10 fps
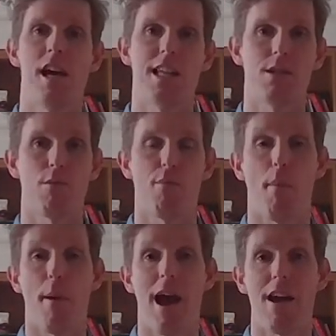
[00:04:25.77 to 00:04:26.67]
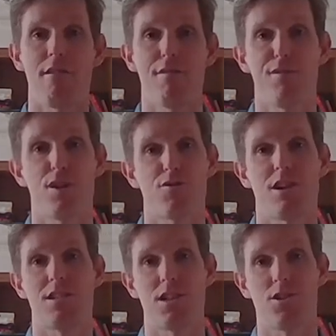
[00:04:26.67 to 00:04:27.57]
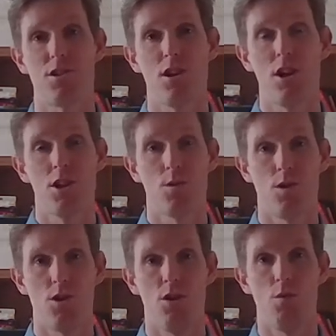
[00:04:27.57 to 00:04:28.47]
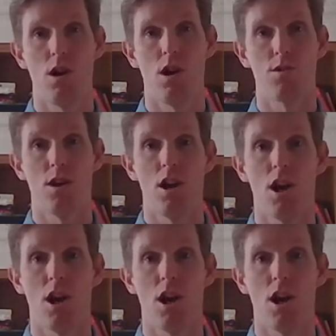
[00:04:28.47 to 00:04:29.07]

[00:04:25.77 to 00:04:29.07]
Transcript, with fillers: is that we're preparing for the transition to a new world,